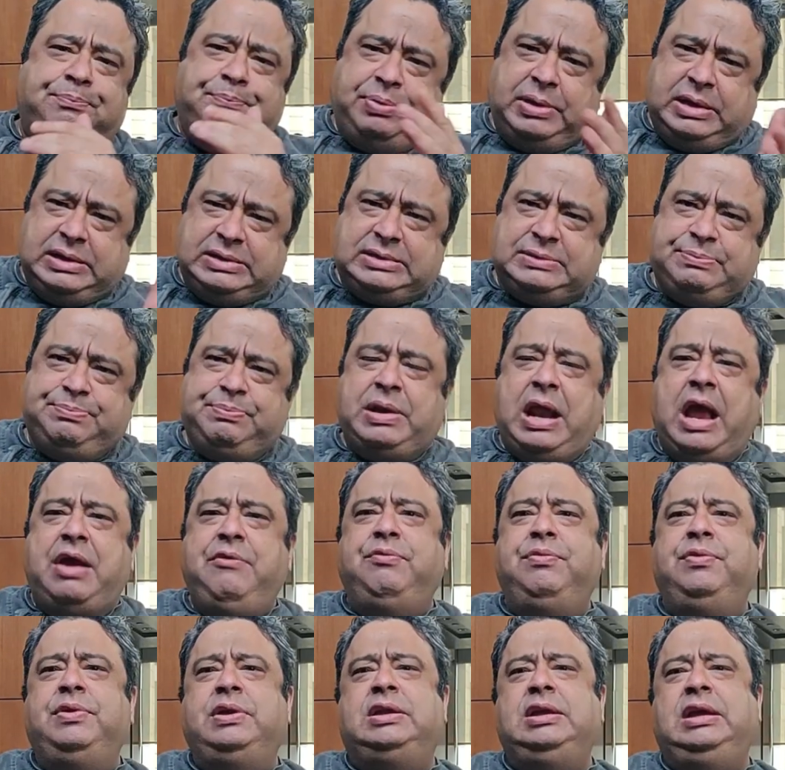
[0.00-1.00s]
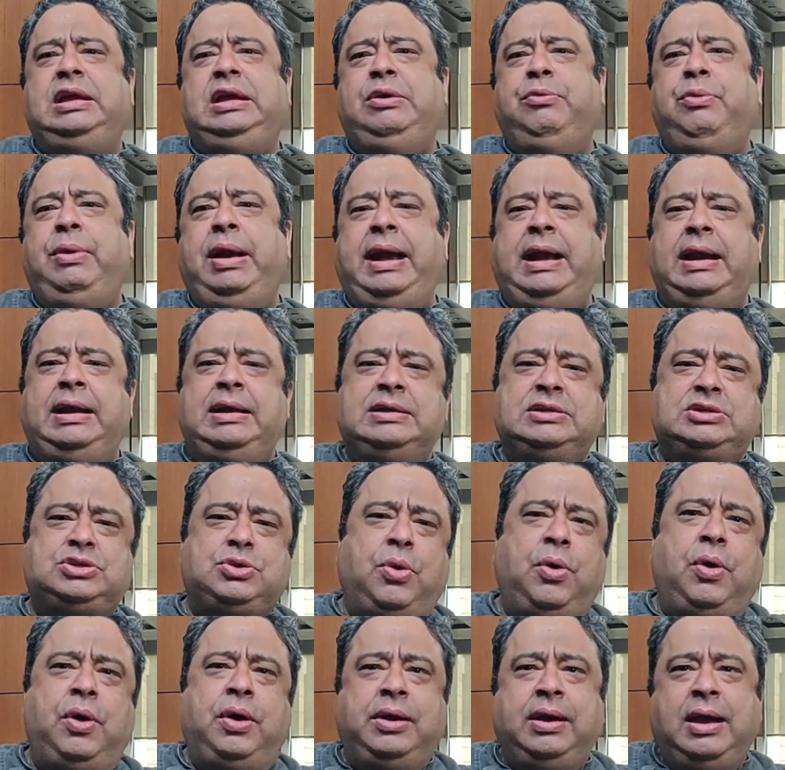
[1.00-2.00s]
private events
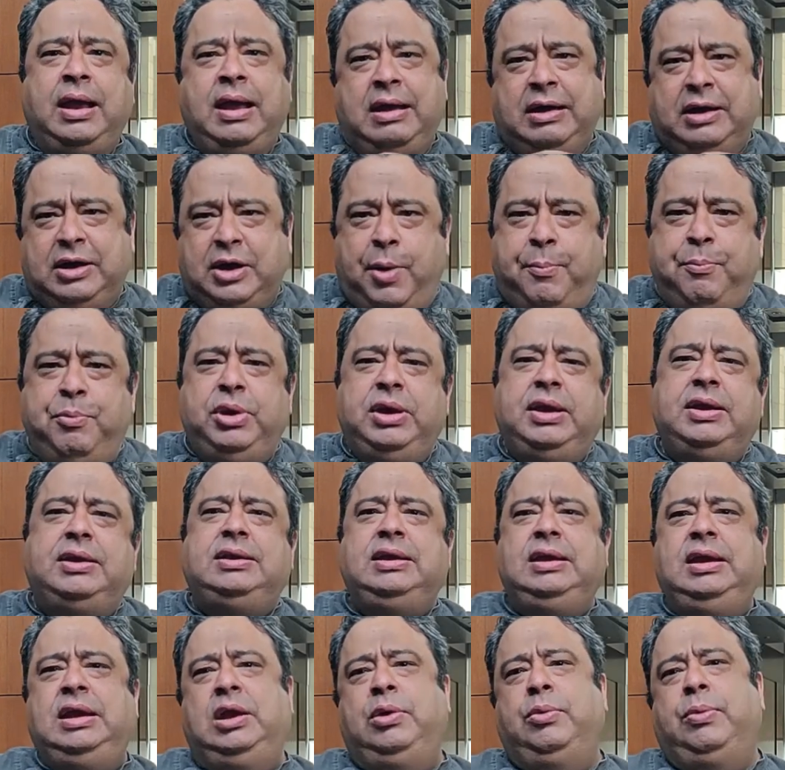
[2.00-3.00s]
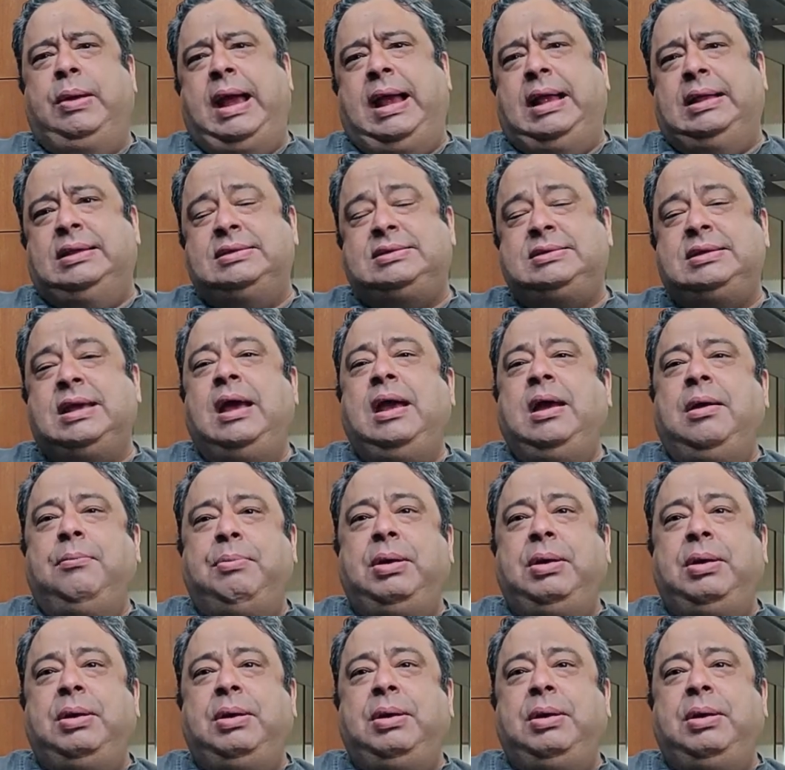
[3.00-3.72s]
or community events,